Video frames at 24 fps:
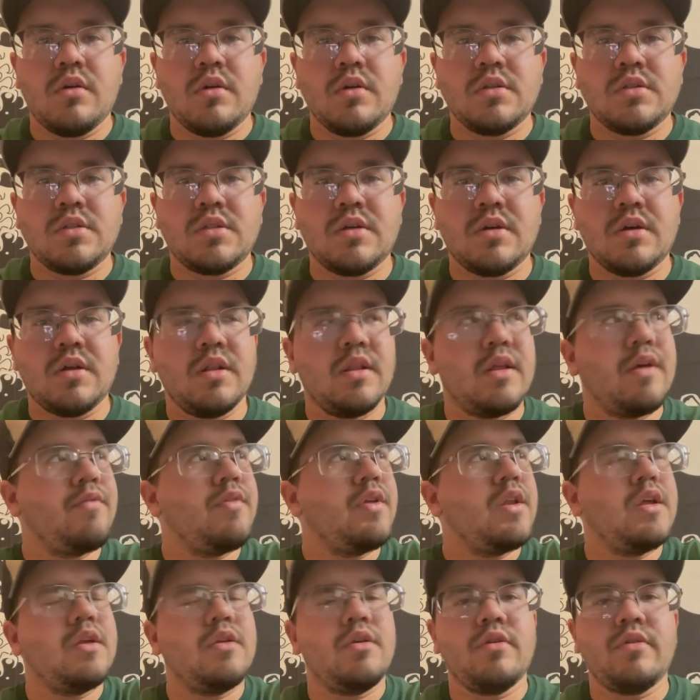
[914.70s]
to
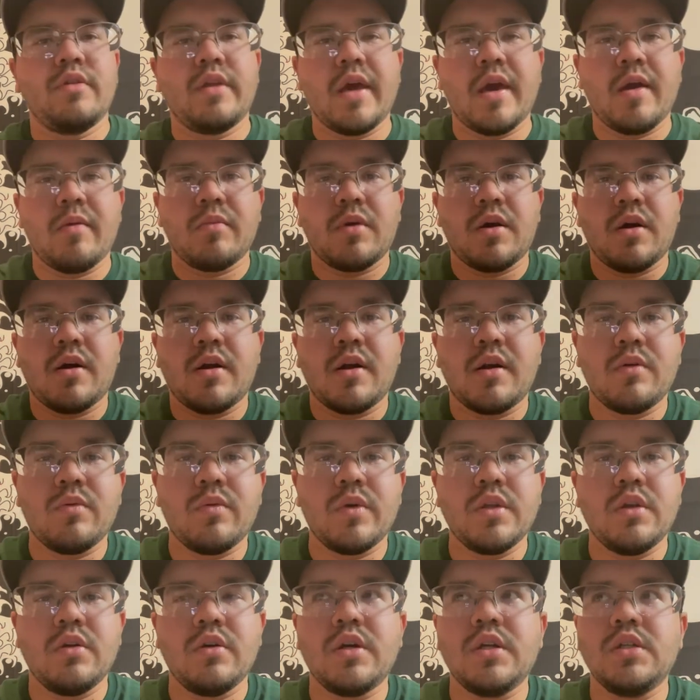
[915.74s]
living in your damn car
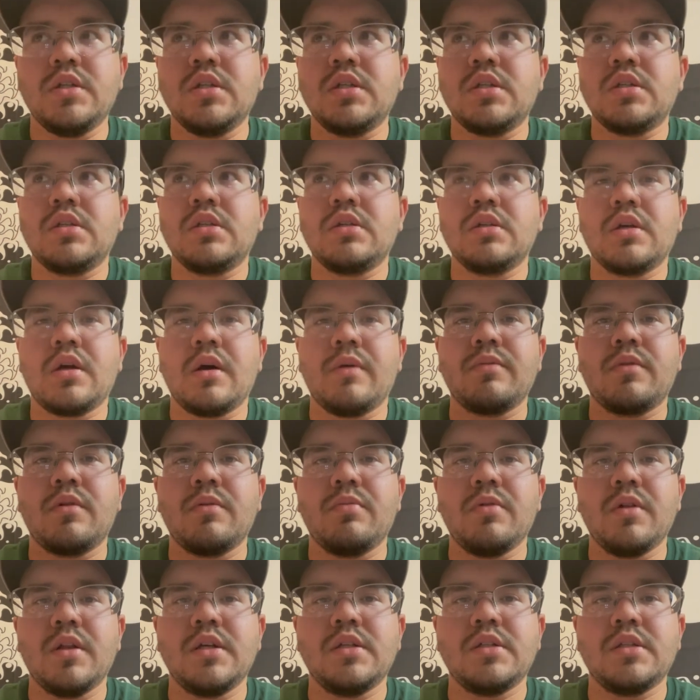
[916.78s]
when you can just
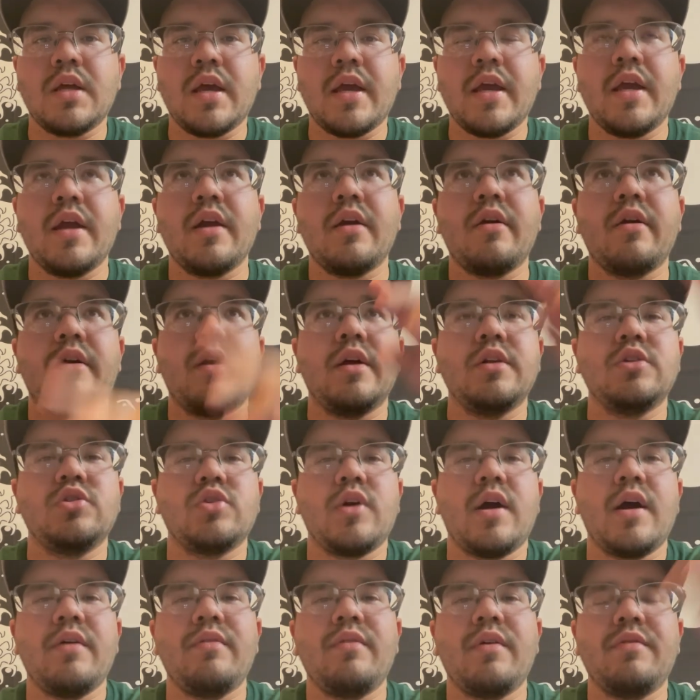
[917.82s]
comfortably stay here and
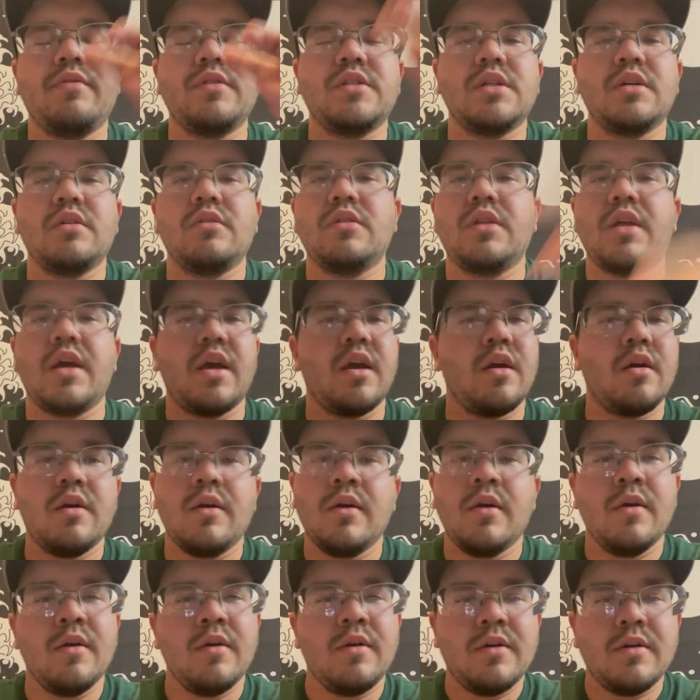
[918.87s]
drive every single day?
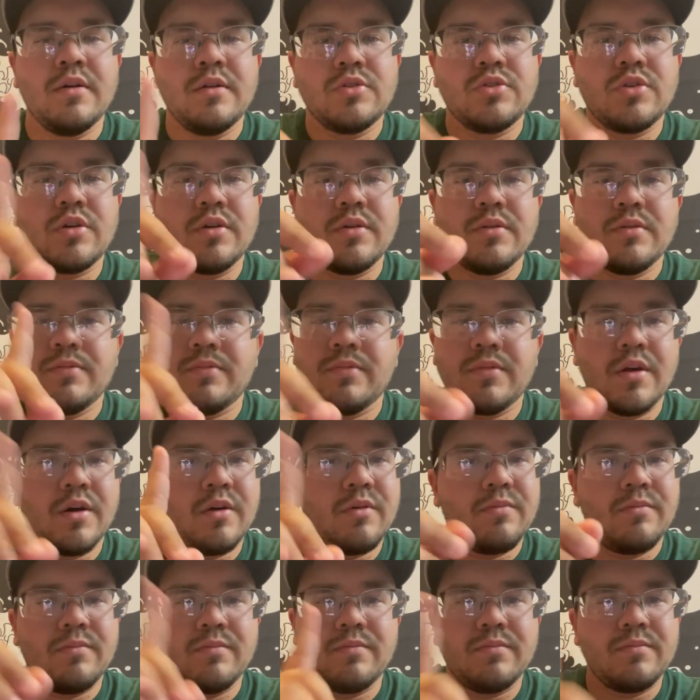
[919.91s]

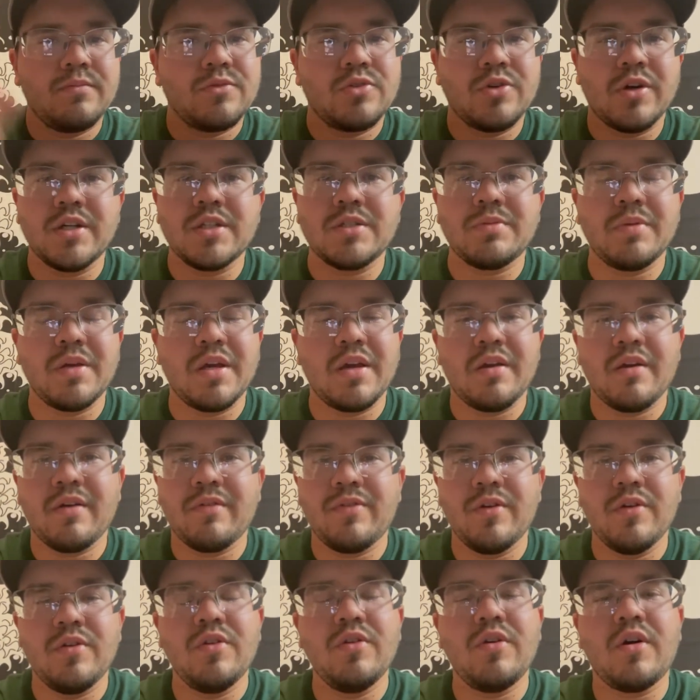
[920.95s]
Nope. Trust me. If
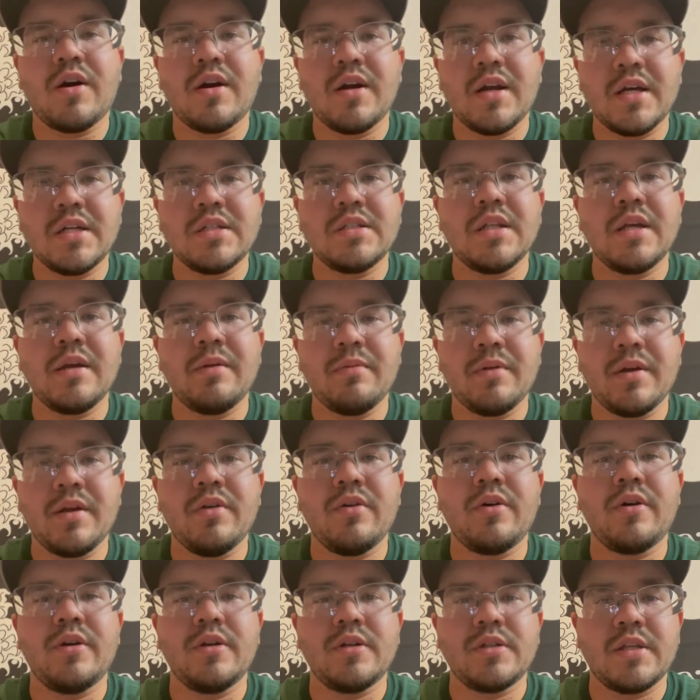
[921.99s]
you do hard-ass labor,
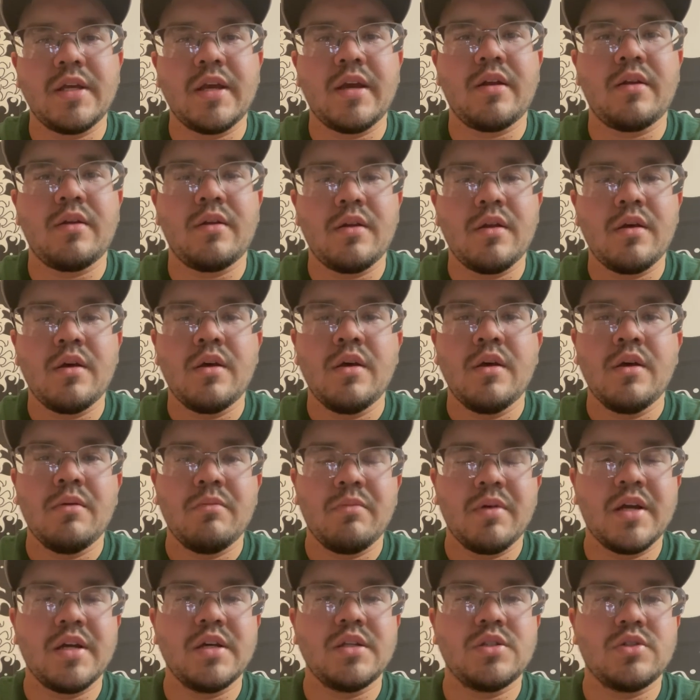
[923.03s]
you understand.
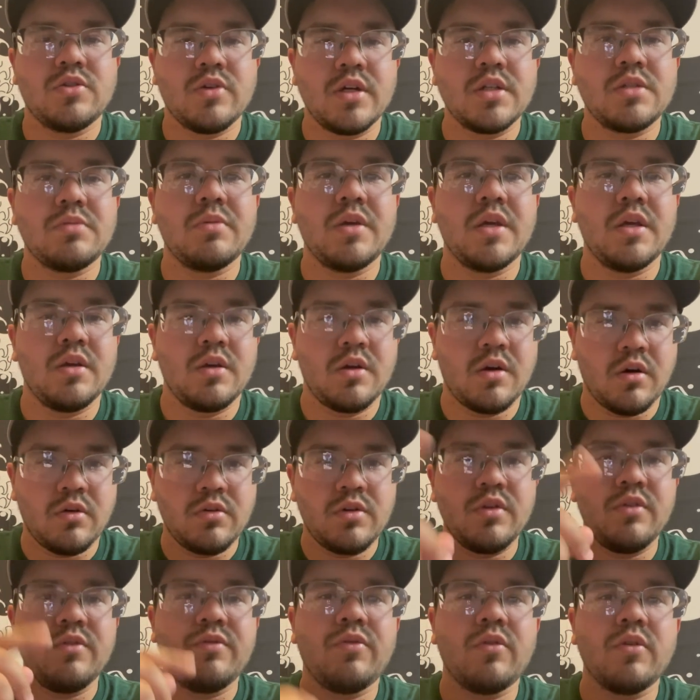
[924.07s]
Because trust me, go
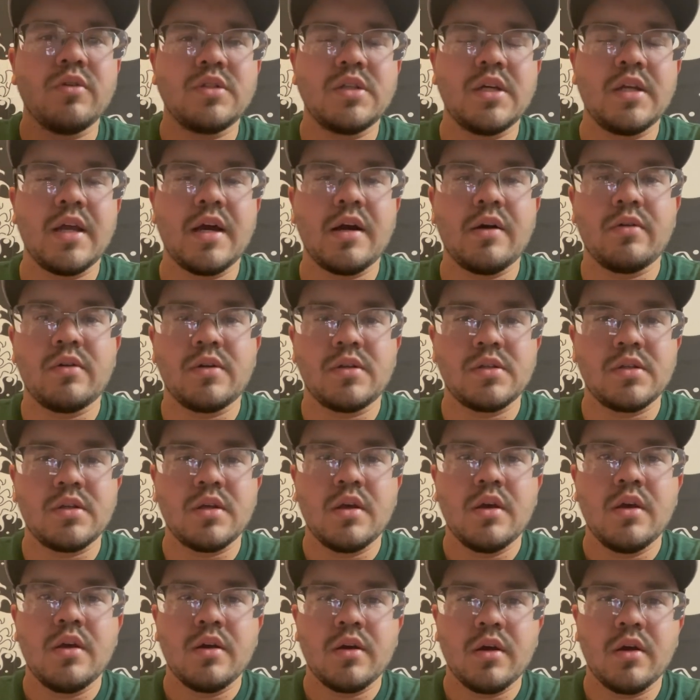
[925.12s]
do 14 hours.
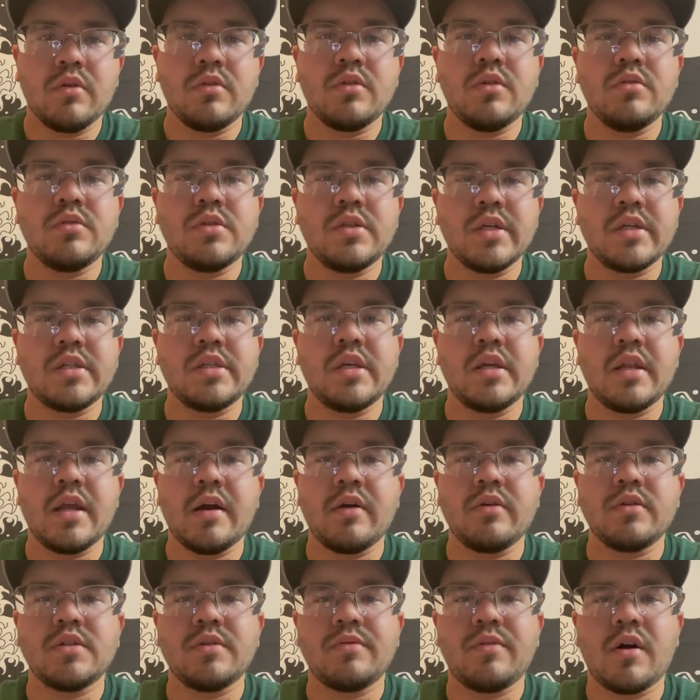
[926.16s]
Go do 16
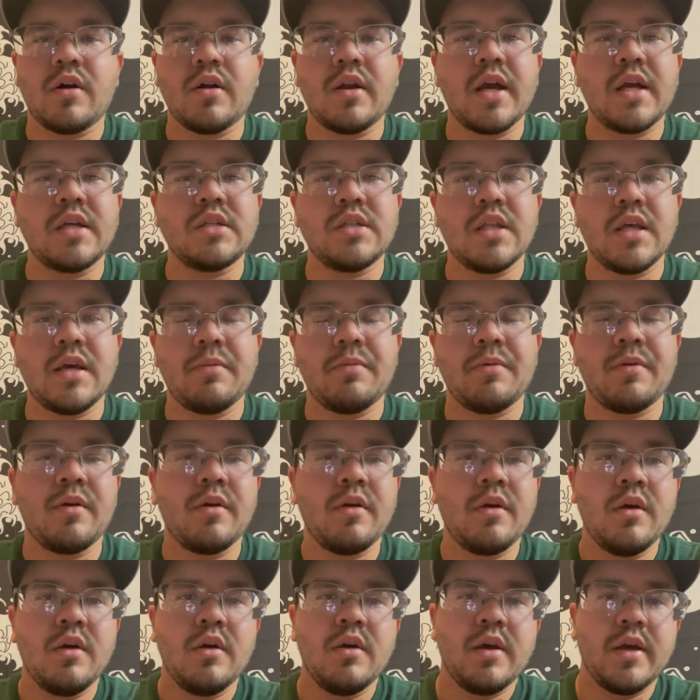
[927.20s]
hours of hard-ass labor
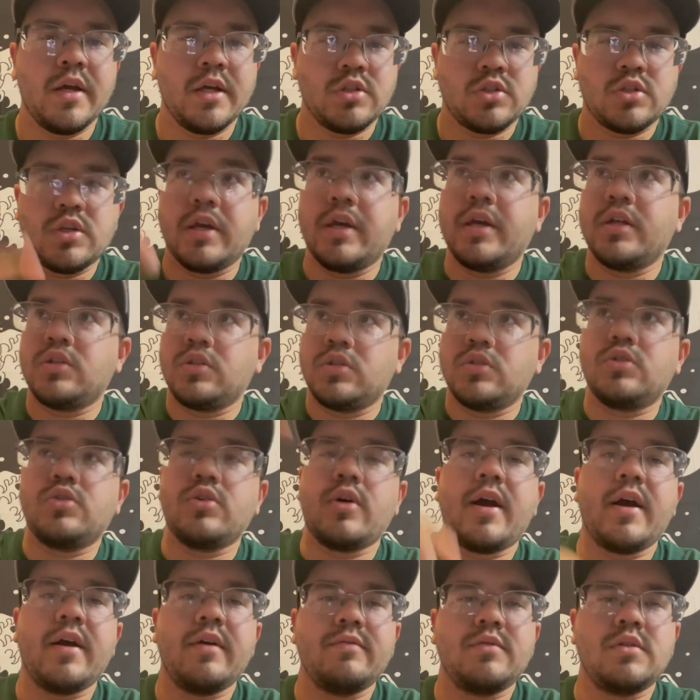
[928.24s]
and
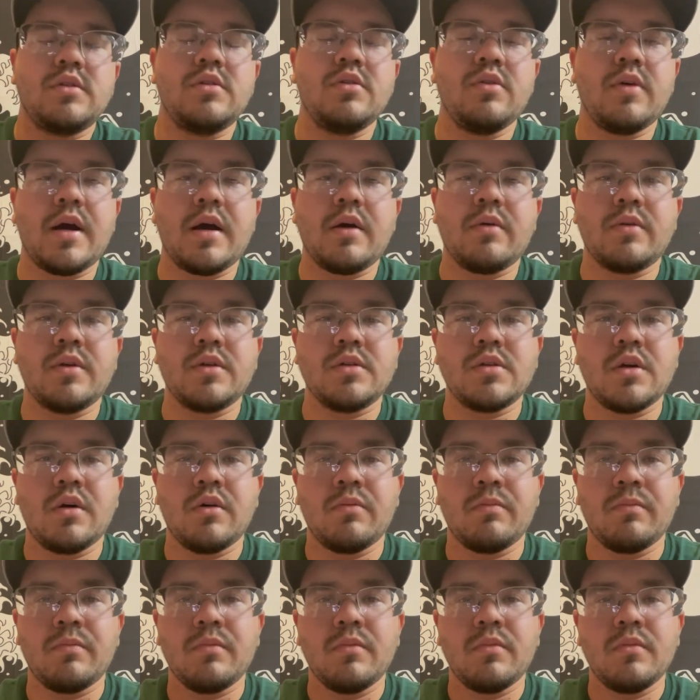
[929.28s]
drive 2 hours
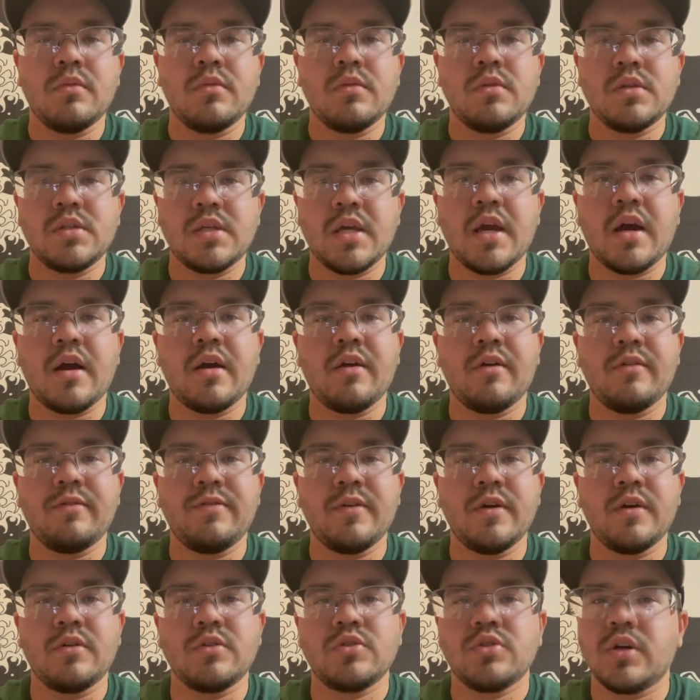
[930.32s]
home. See how you
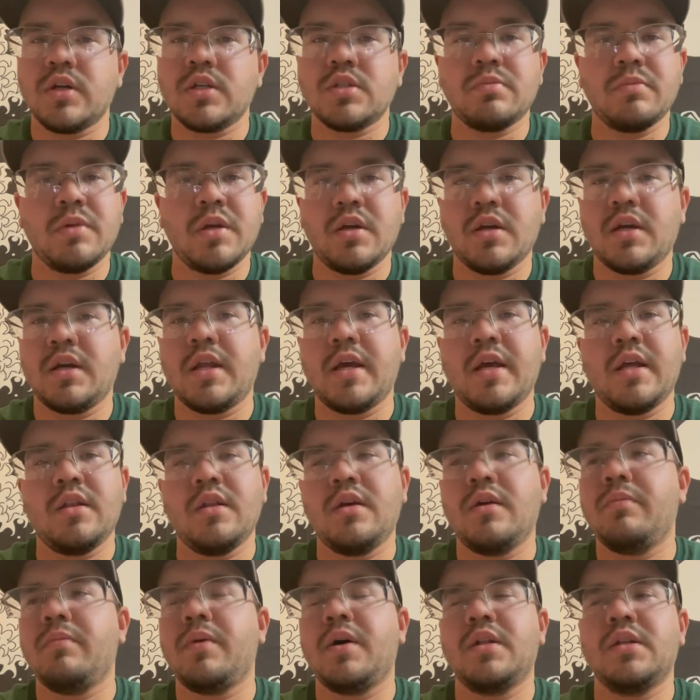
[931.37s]
feel. Trust me, you're going to end
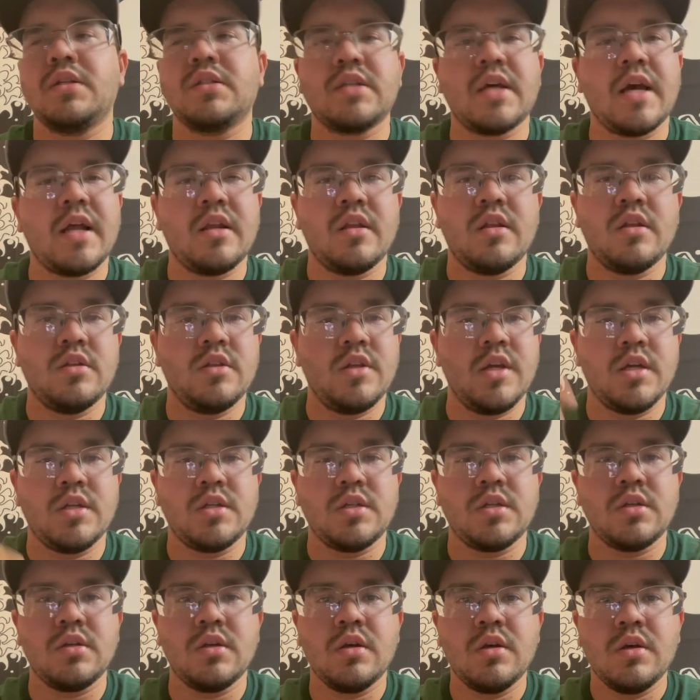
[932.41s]
up on the side of the
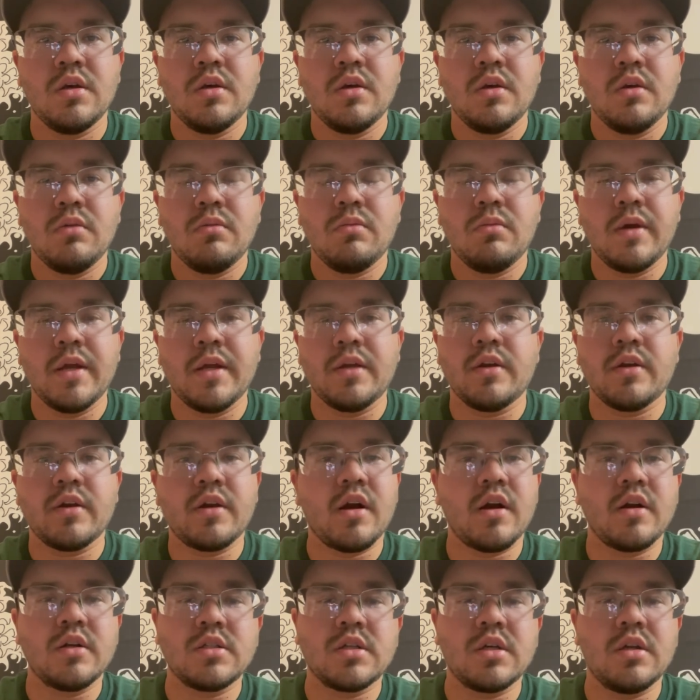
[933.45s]
ditch and your
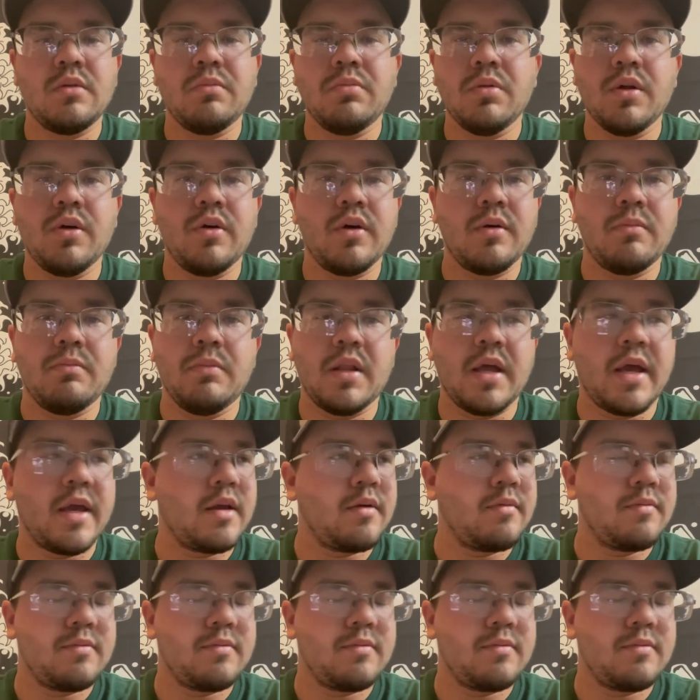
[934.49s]
car's going to blow up. Like,